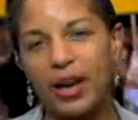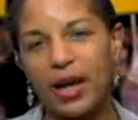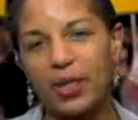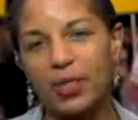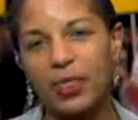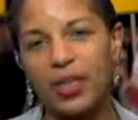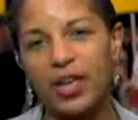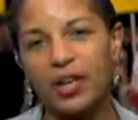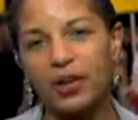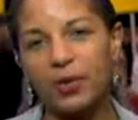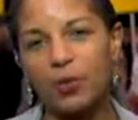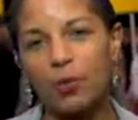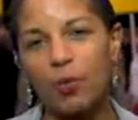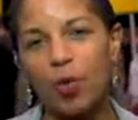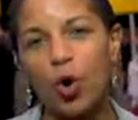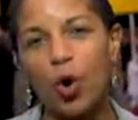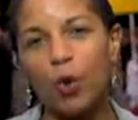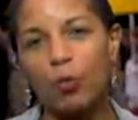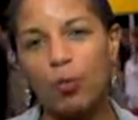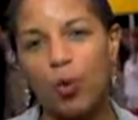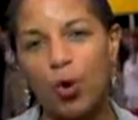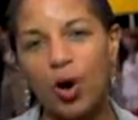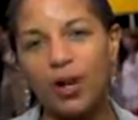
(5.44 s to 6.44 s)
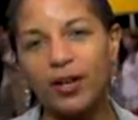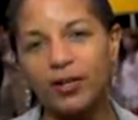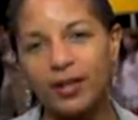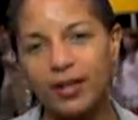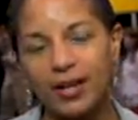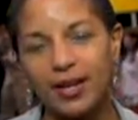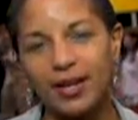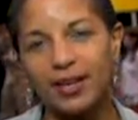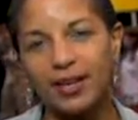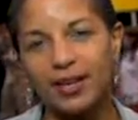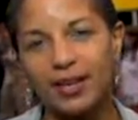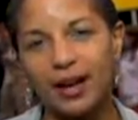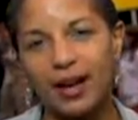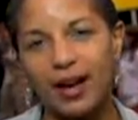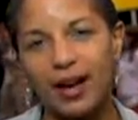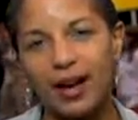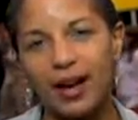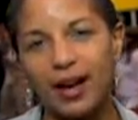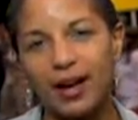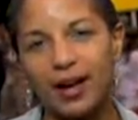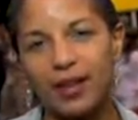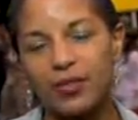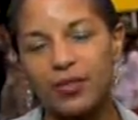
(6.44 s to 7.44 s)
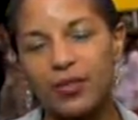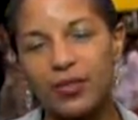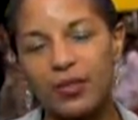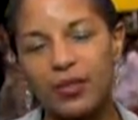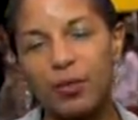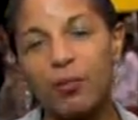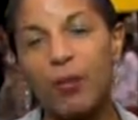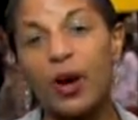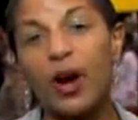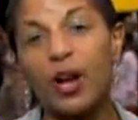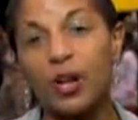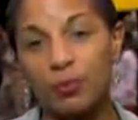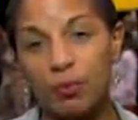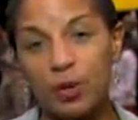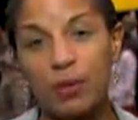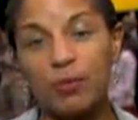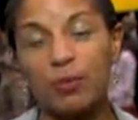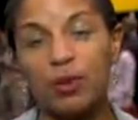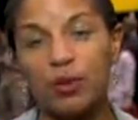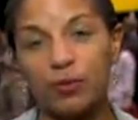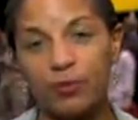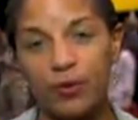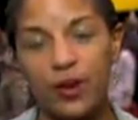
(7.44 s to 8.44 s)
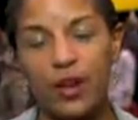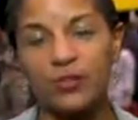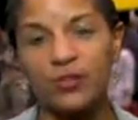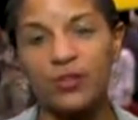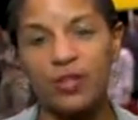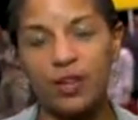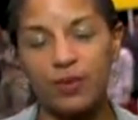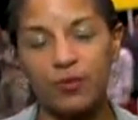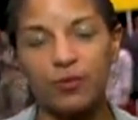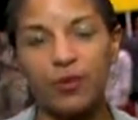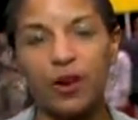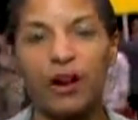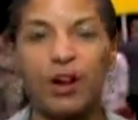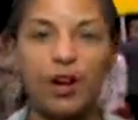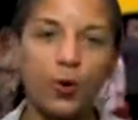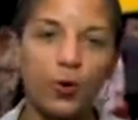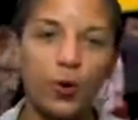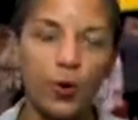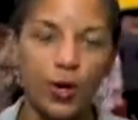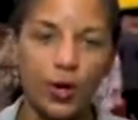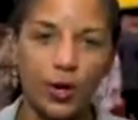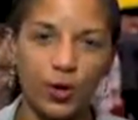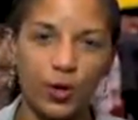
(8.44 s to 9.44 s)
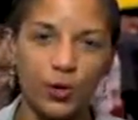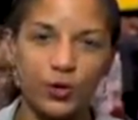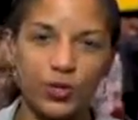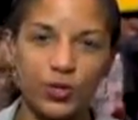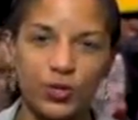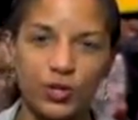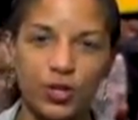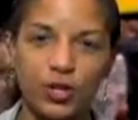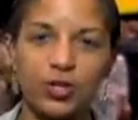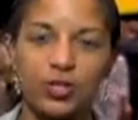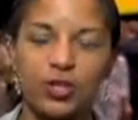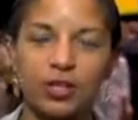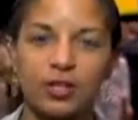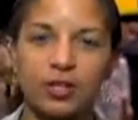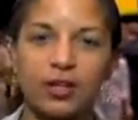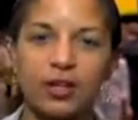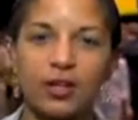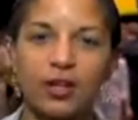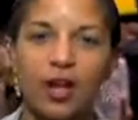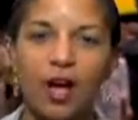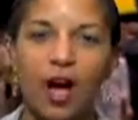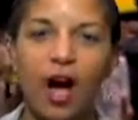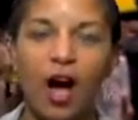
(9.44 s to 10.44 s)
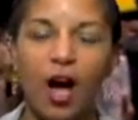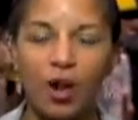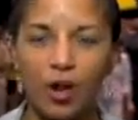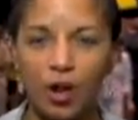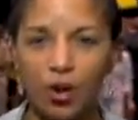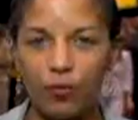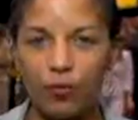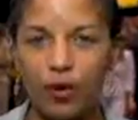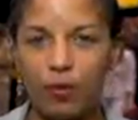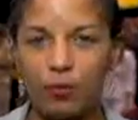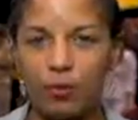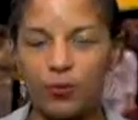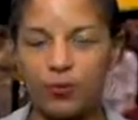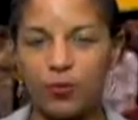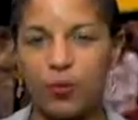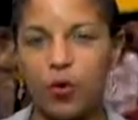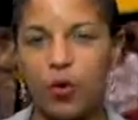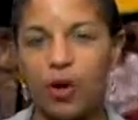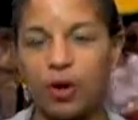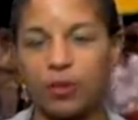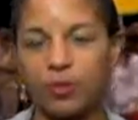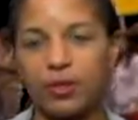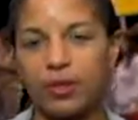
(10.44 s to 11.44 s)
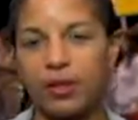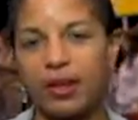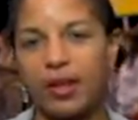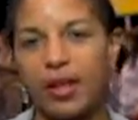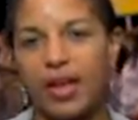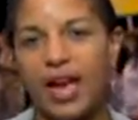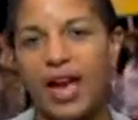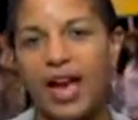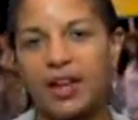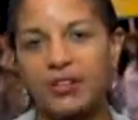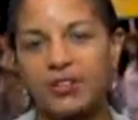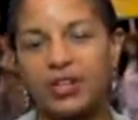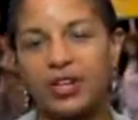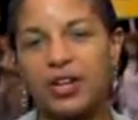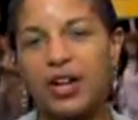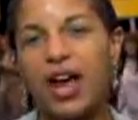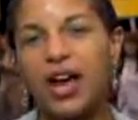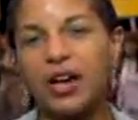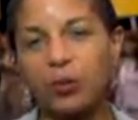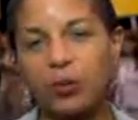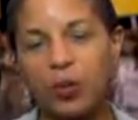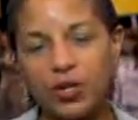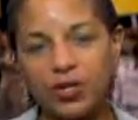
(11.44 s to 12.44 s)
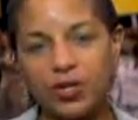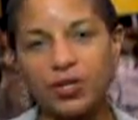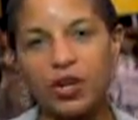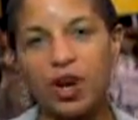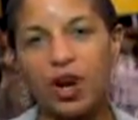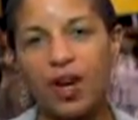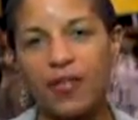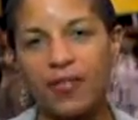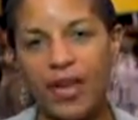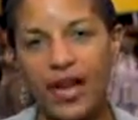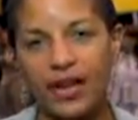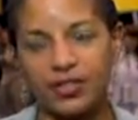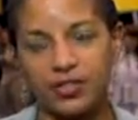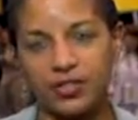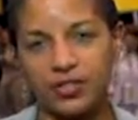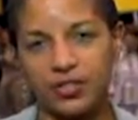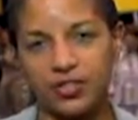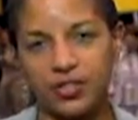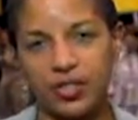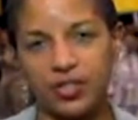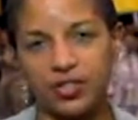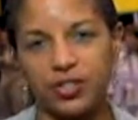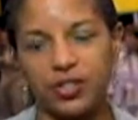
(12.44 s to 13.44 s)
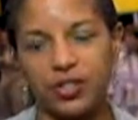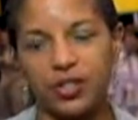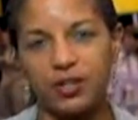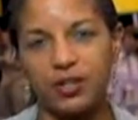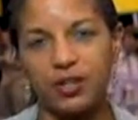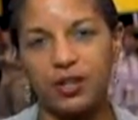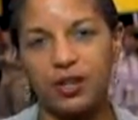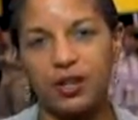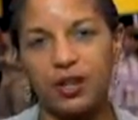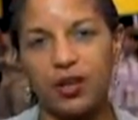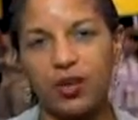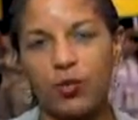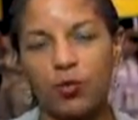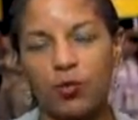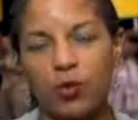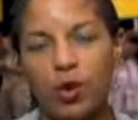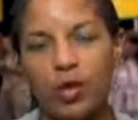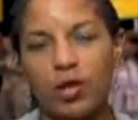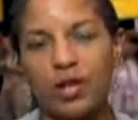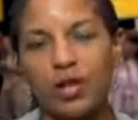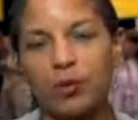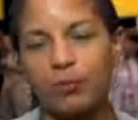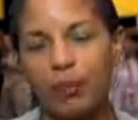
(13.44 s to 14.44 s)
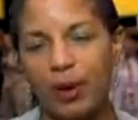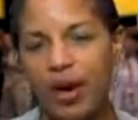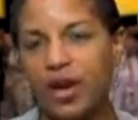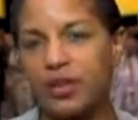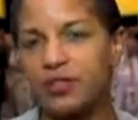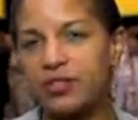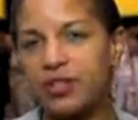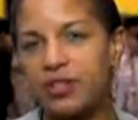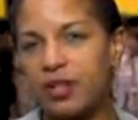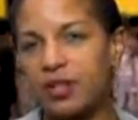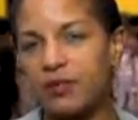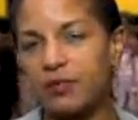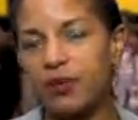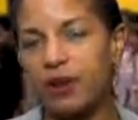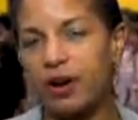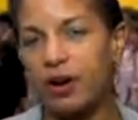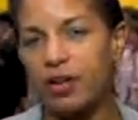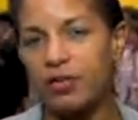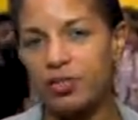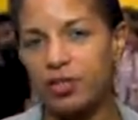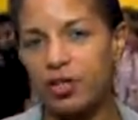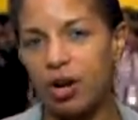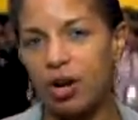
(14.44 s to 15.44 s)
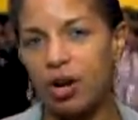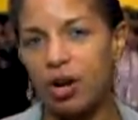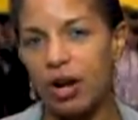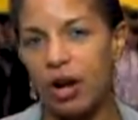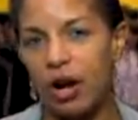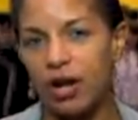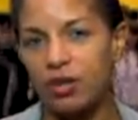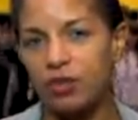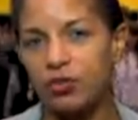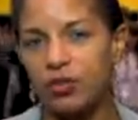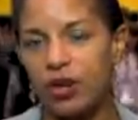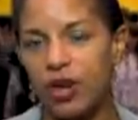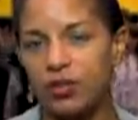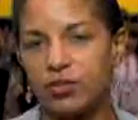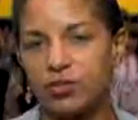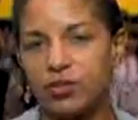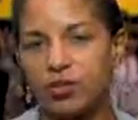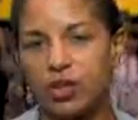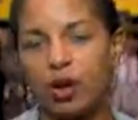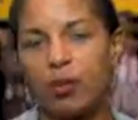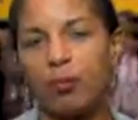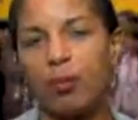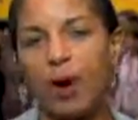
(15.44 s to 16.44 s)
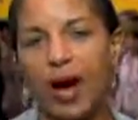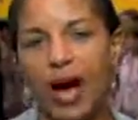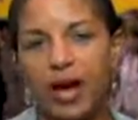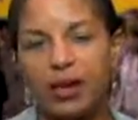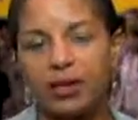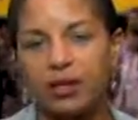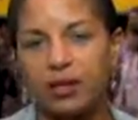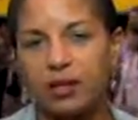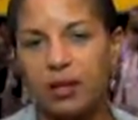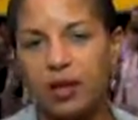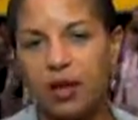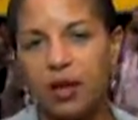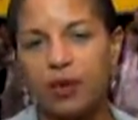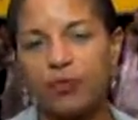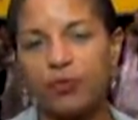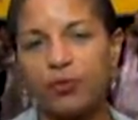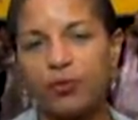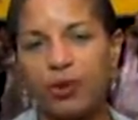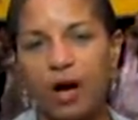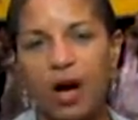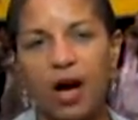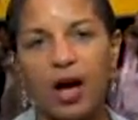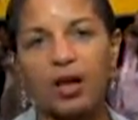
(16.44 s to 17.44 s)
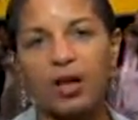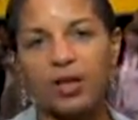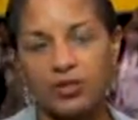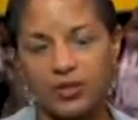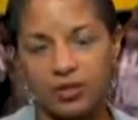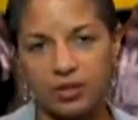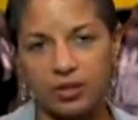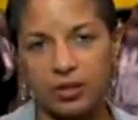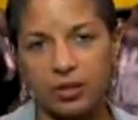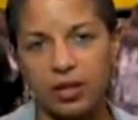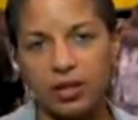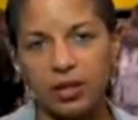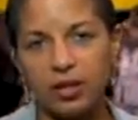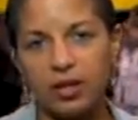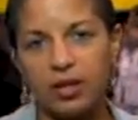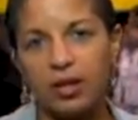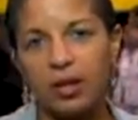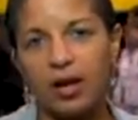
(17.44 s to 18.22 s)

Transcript: I think more importantly, the American people are facing a very critical decision on November 4th. And tonight we saw that decision really painted in very stark contrast. Joe Biden flawlessly